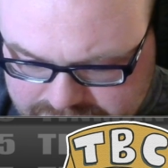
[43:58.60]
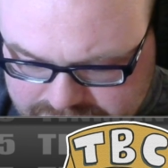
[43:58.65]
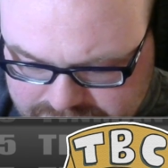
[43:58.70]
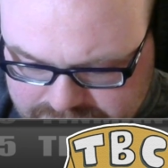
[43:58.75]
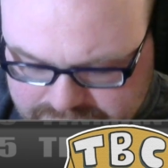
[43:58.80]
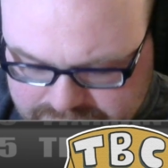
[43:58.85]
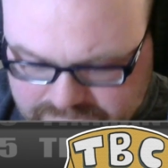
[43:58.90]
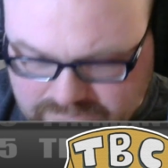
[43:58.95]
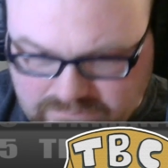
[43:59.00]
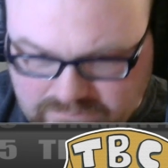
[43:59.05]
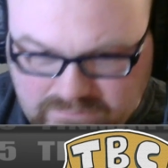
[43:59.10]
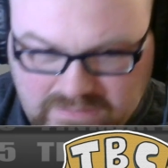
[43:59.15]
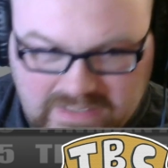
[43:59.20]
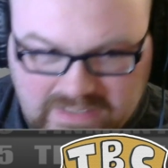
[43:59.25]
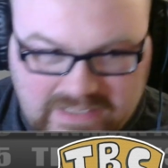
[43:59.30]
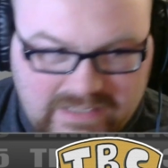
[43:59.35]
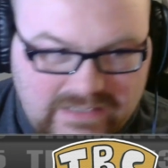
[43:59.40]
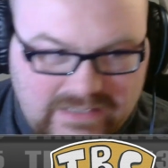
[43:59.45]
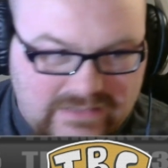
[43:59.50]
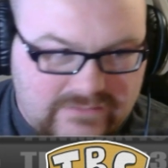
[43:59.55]
off of
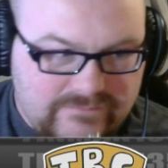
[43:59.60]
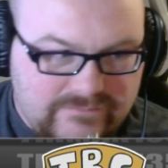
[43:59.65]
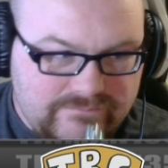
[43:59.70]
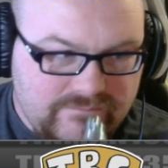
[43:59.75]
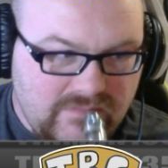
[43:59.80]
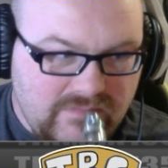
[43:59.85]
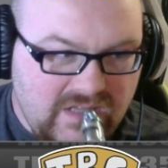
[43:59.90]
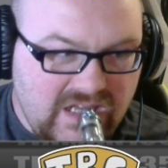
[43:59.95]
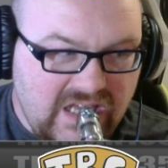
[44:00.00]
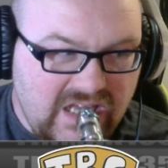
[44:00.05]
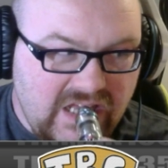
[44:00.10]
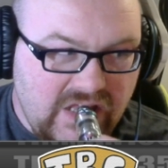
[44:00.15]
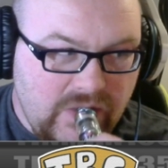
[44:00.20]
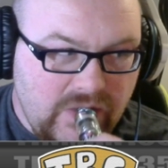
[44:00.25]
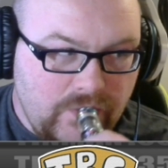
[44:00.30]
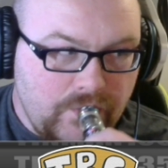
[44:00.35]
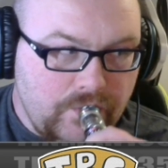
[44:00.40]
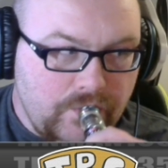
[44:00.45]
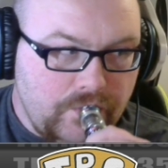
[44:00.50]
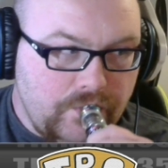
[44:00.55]
negative
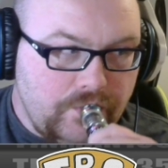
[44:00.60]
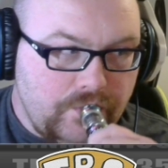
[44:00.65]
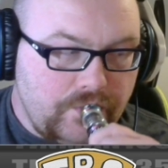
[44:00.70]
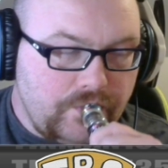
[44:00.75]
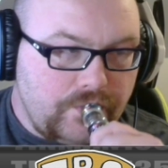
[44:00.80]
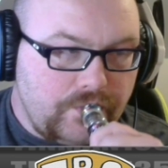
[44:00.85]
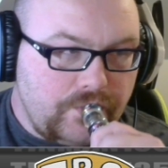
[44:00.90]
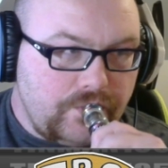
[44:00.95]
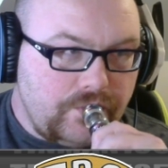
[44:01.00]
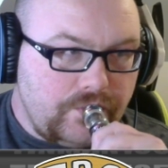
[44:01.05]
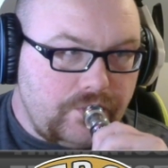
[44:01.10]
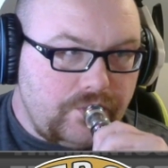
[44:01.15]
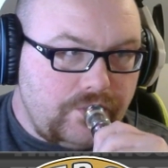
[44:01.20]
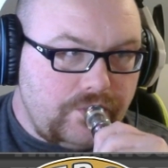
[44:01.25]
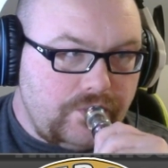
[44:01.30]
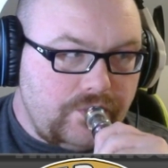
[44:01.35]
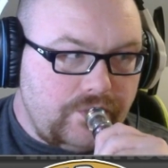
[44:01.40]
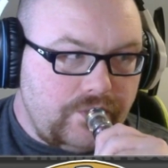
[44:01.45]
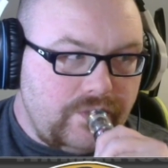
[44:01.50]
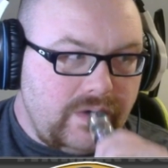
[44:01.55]
energy
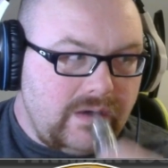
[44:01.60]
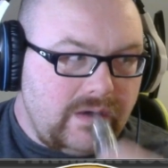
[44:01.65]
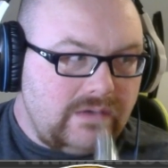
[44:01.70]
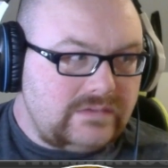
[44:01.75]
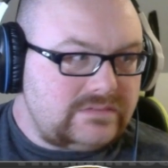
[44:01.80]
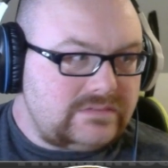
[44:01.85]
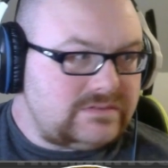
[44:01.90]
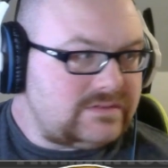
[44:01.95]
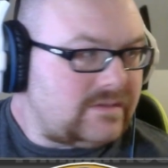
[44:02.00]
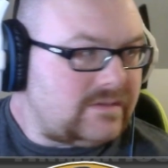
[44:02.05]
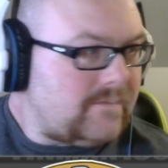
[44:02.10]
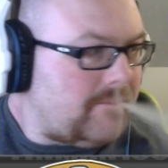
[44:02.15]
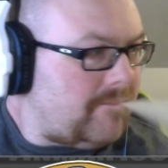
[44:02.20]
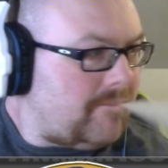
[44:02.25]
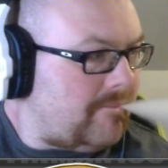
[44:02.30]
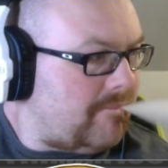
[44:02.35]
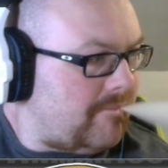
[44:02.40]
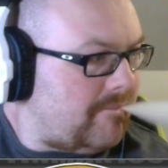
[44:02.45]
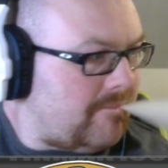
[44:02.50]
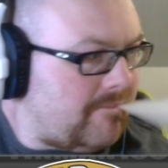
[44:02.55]

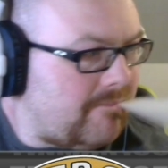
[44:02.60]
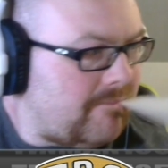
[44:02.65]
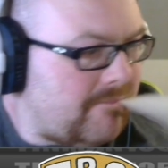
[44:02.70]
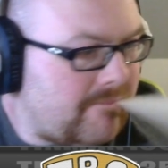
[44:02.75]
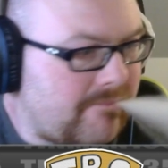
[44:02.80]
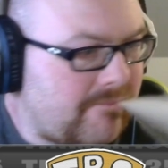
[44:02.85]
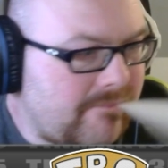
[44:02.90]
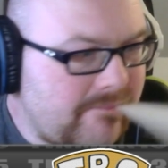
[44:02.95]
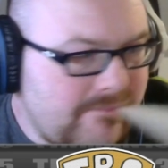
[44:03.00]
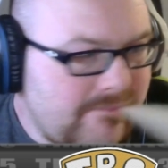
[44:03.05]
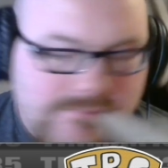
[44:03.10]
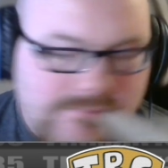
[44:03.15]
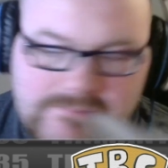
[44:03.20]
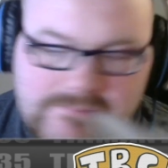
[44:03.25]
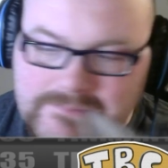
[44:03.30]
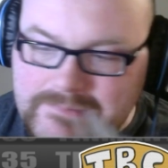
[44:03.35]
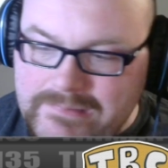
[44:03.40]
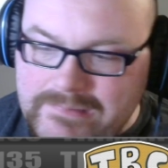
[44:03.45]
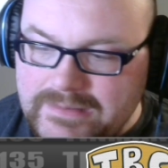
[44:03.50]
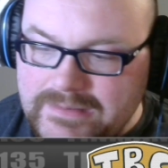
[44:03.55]
doesn't, I
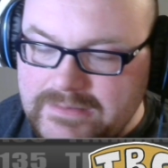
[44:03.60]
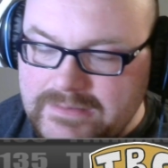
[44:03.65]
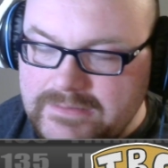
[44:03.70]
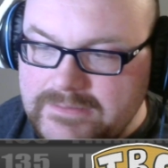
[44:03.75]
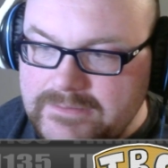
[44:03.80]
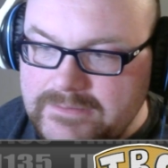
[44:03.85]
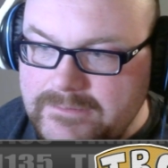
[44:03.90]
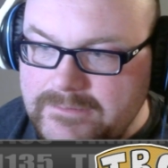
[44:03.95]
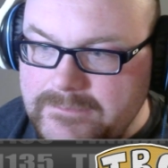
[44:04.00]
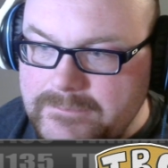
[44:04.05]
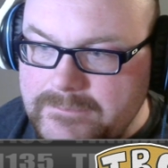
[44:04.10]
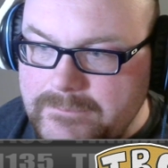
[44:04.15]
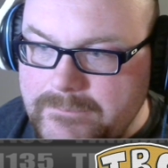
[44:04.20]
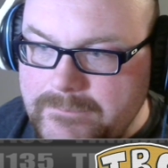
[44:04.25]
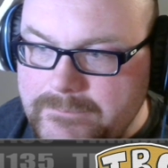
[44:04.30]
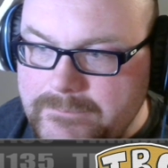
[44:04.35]
mean, it doesn't